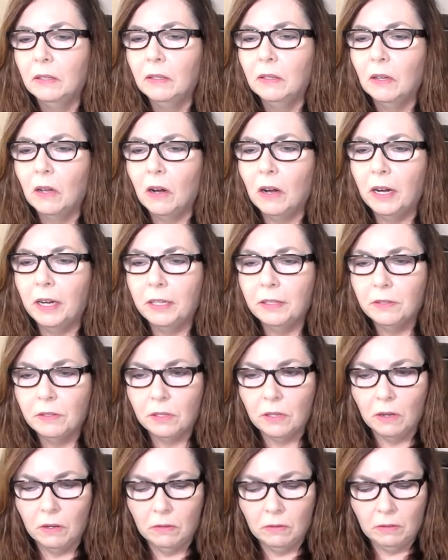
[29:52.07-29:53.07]
All right,
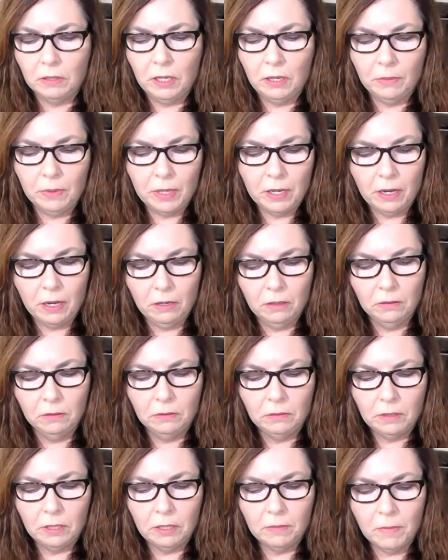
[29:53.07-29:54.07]
so here we go.
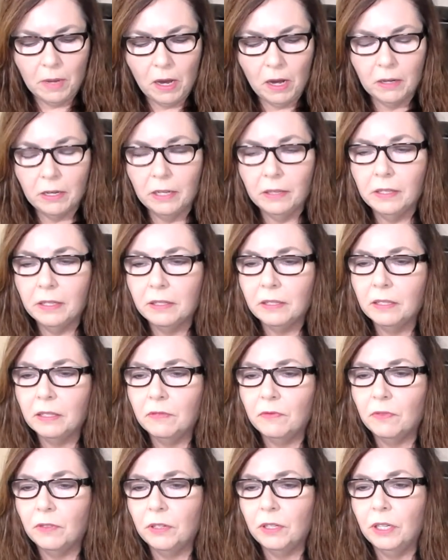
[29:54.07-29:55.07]
Tamara, this
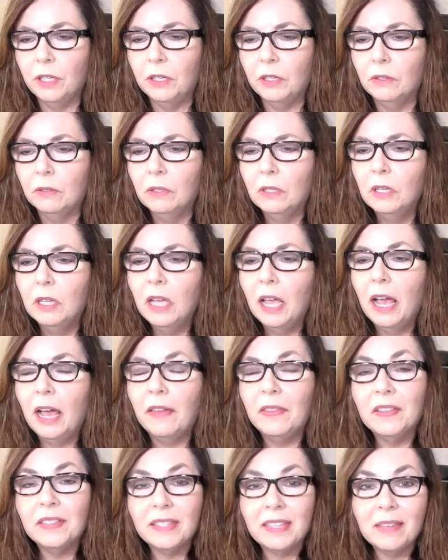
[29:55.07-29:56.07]
is for you.
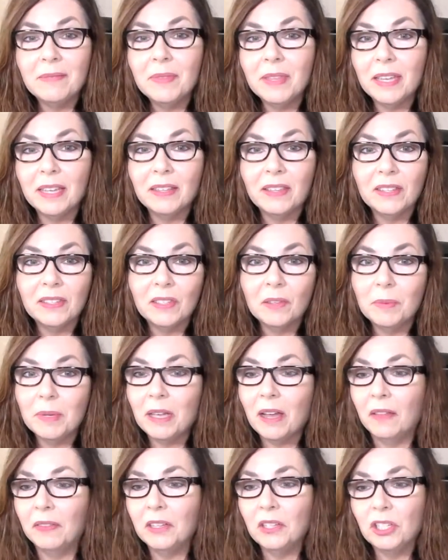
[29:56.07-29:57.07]
And the same thing, this will be
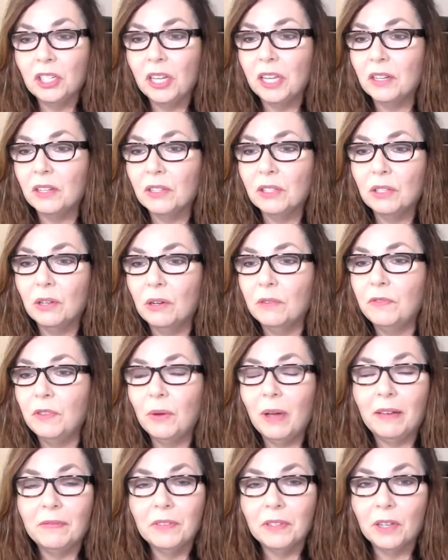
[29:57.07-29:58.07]
on the channel. So if you
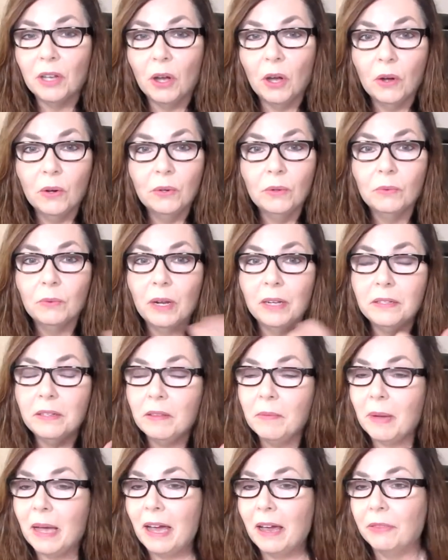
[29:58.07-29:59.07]
have to go run to
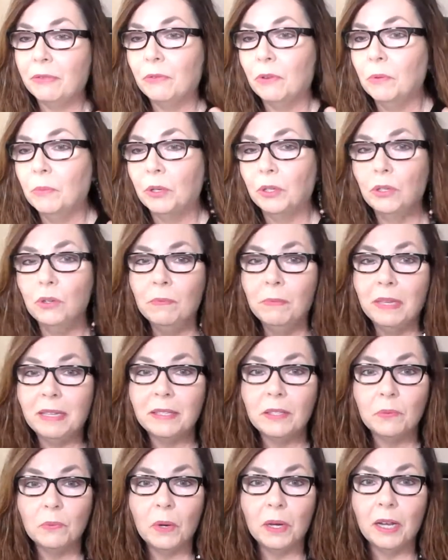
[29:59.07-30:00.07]
the bathroom or you
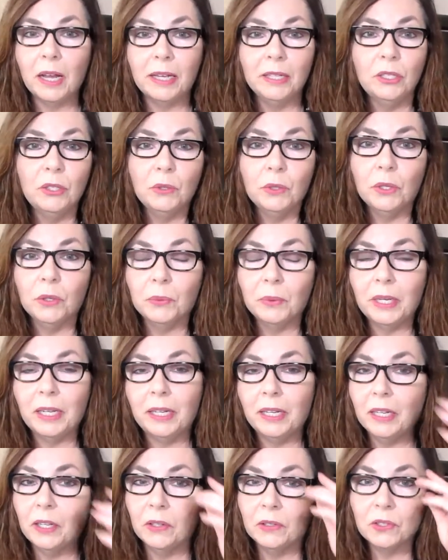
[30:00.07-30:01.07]
miss when I do your
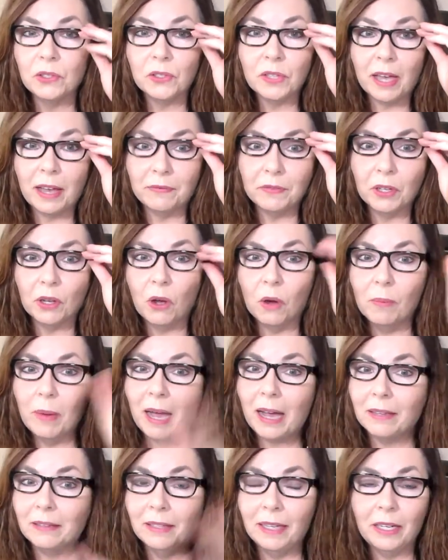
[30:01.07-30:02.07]
reading, you'll just have to go
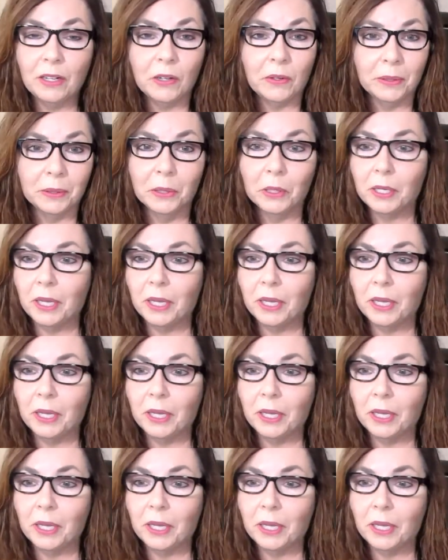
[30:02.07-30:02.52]
back later and look